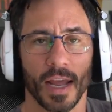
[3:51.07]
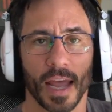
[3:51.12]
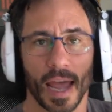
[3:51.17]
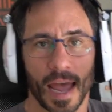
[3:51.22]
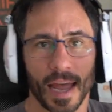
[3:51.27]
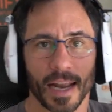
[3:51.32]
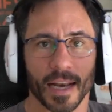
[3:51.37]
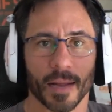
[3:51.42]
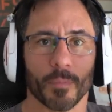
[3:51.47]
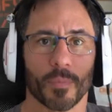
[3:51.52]

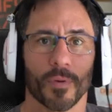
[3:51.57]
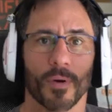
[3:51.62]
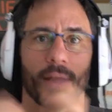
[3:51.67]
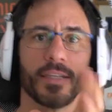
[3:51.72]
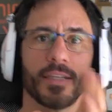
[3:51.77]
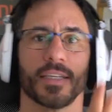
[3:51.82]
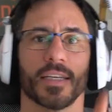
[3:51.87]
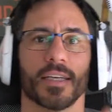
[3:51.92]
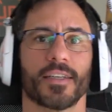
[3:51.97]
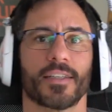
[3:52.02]
and
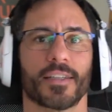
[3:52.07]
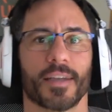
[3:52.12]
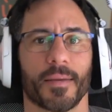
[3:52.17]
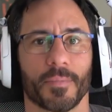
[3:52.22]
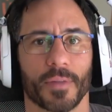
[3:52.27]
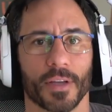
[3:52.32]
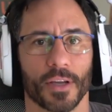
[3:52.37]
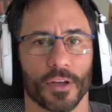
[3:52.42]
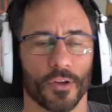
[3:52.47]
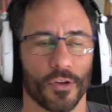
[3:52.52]
embracing
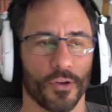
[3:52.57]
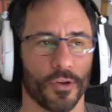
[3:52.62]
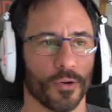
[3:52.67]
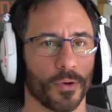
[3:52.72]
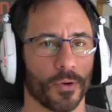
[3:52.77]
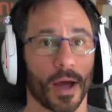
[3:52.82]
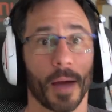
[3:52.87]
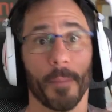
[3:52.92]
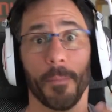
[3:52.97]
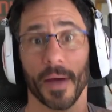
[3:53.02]
something new,
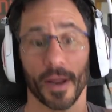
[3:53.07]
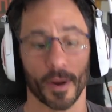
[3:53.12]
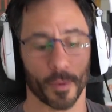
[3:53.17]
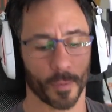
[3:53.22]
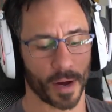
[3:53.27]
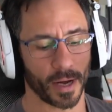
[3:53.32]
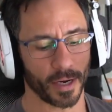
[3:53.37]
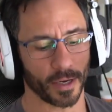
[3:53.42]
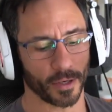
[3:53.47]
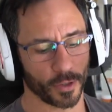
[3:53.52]
a better
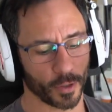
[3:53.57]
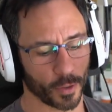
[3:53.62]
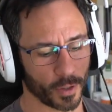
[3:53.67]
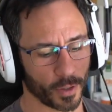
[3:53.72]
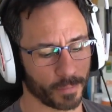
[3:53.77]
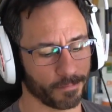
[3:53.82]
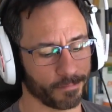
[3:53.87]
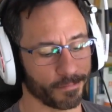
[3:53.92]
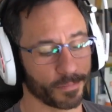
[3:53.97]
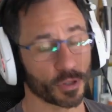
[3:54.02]
way to do it,
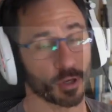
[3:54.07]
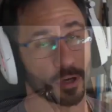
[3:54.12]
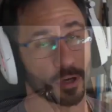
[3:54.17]
so